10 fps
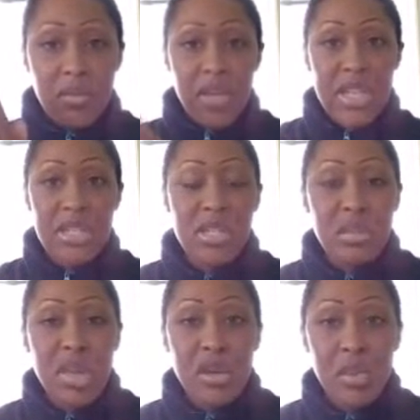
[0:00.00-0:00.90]
invest in
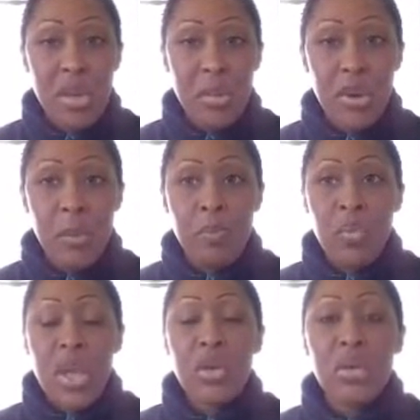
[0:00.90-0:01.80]
some other people
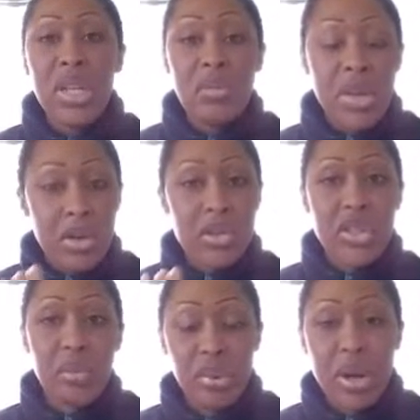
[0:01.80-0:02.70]
who need
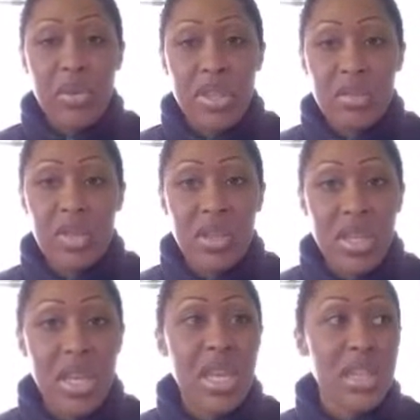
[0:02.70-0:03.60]
miracles, to pray with them so that
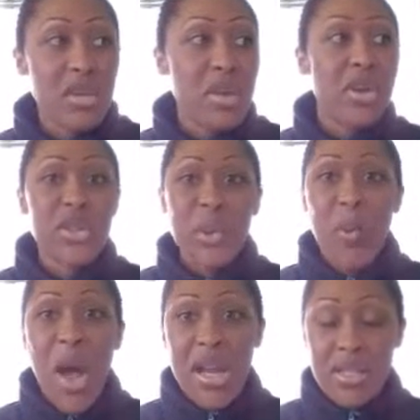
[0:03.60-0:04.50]
they can get their miracles. And
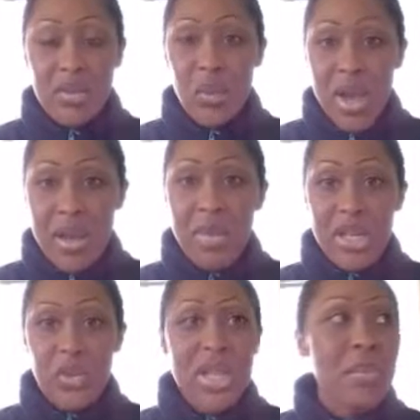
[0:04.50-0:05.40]
why am I
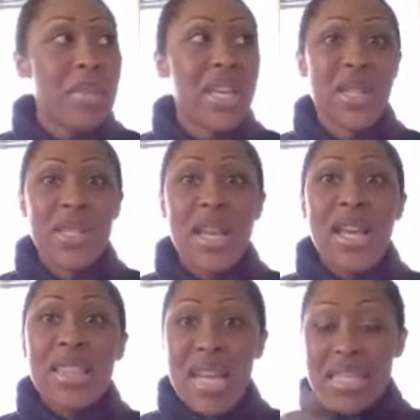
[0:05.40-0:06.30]
doing that? Because
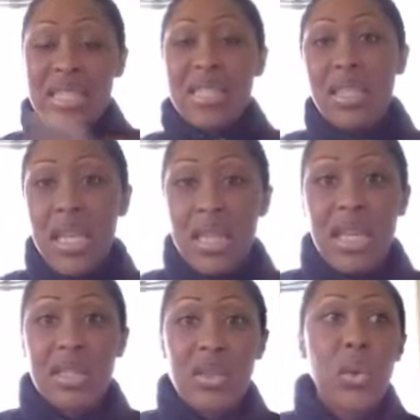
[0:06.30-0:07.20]
that's seed
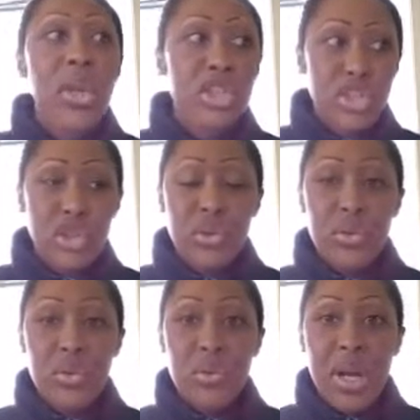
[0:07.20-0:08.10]
that's going
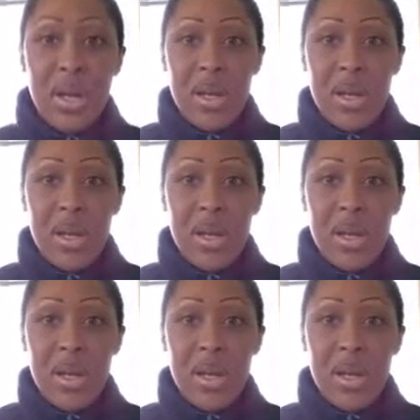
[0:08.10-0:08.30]
to